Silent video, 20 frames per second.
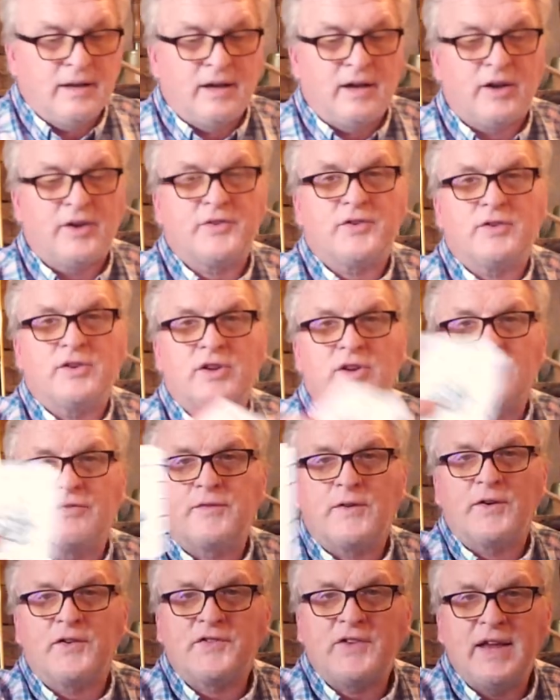Also a little
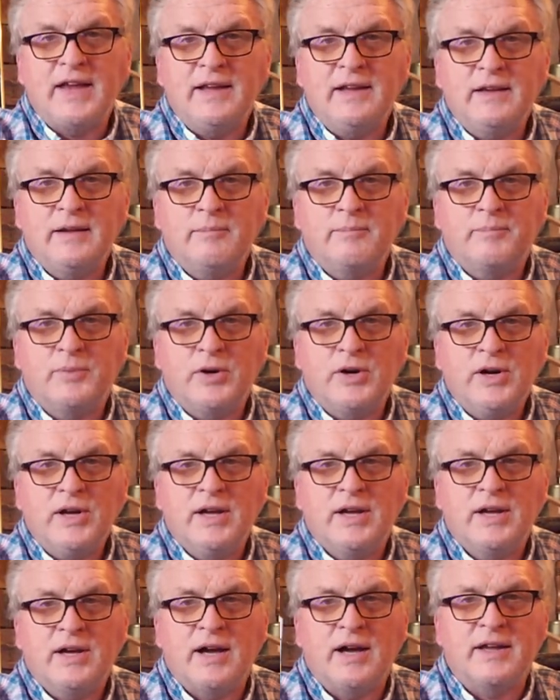first aid
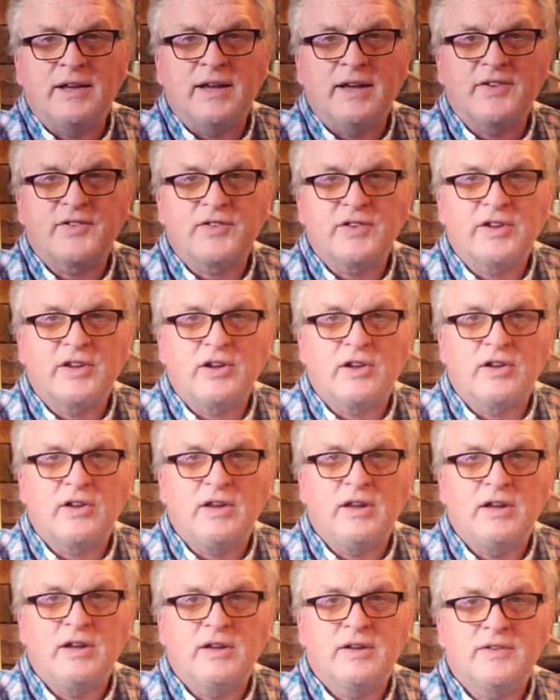book, a nice
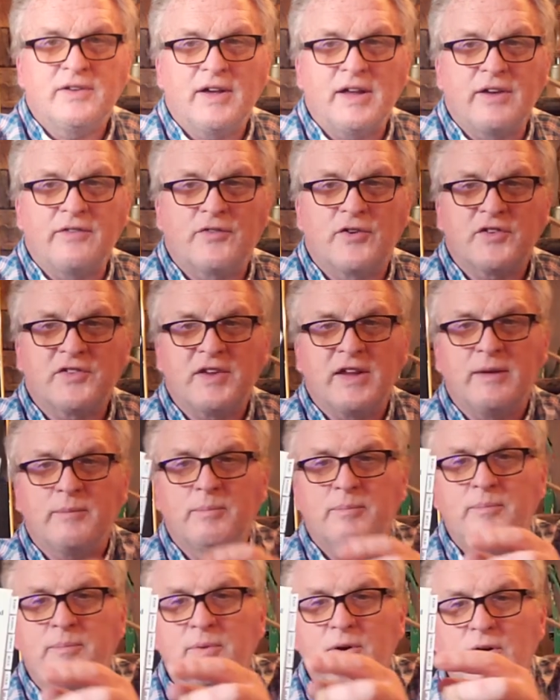little tiny first
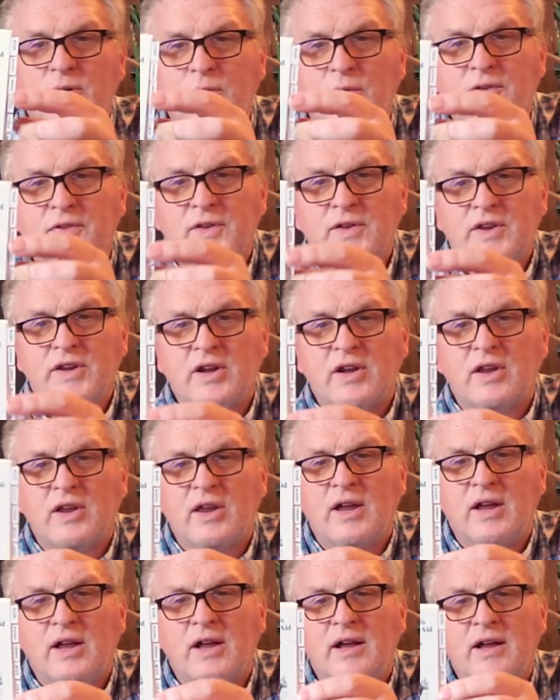aid book with the
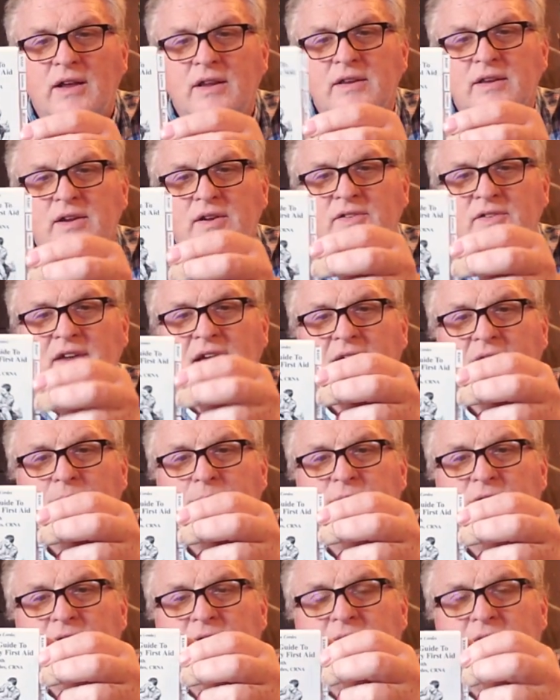little
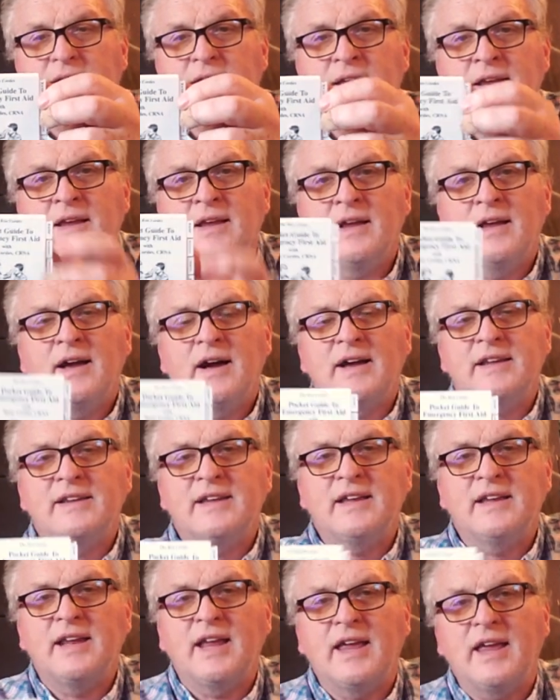tabs on it. I
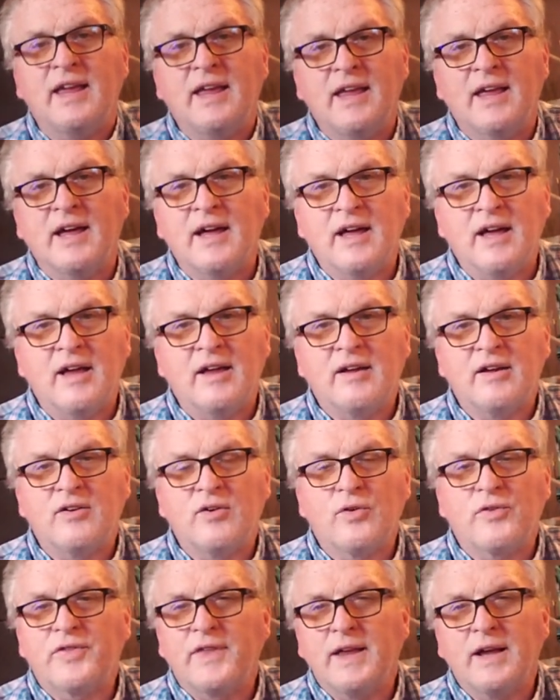did a
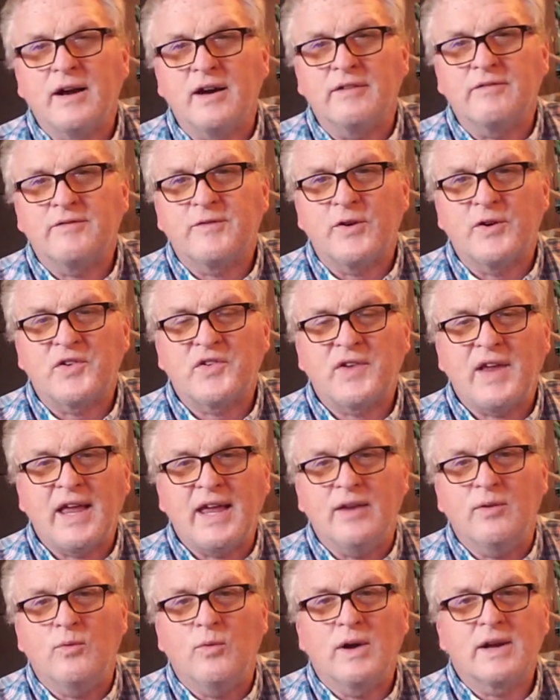whole thing on first
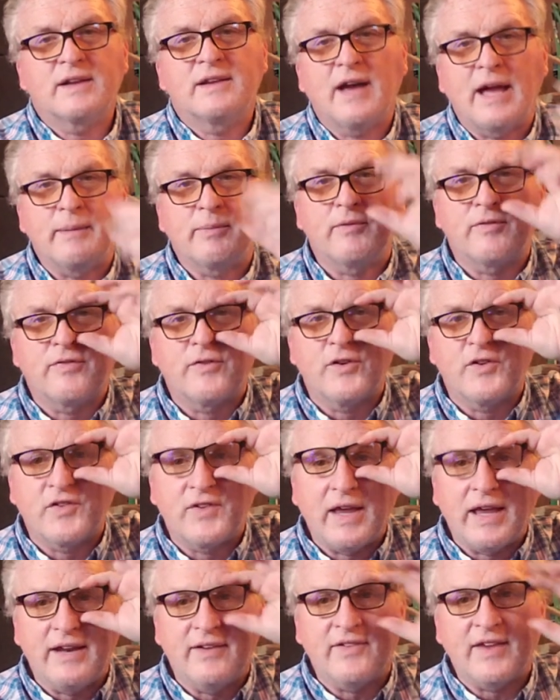aid and what type of
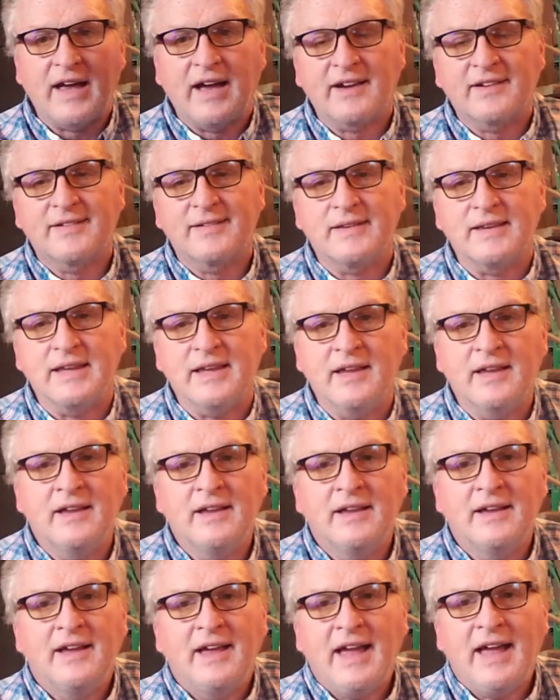first aid is actually
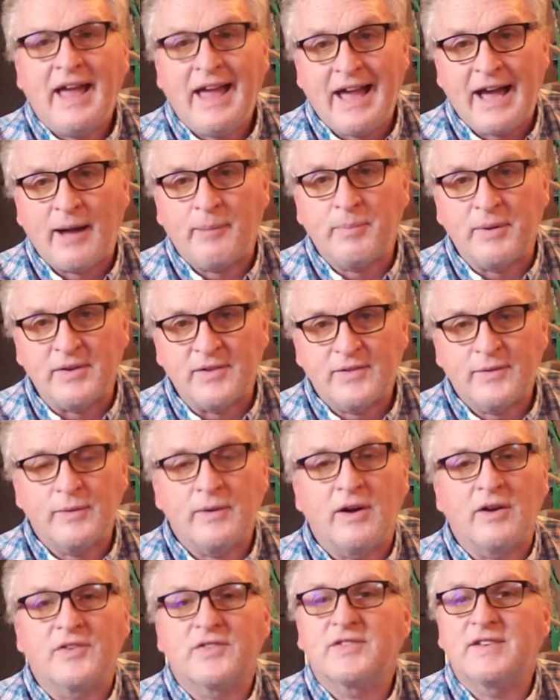happens
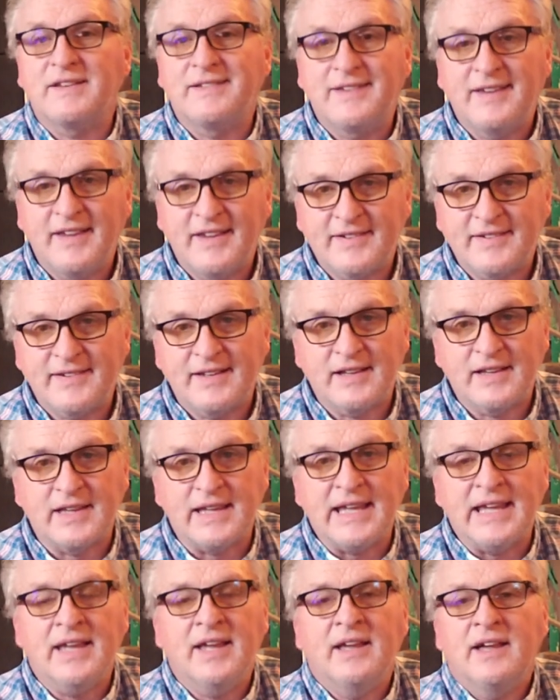
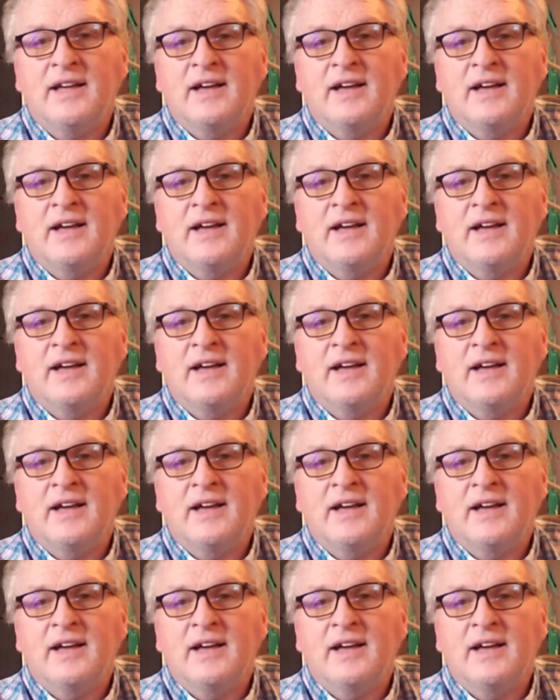statistically.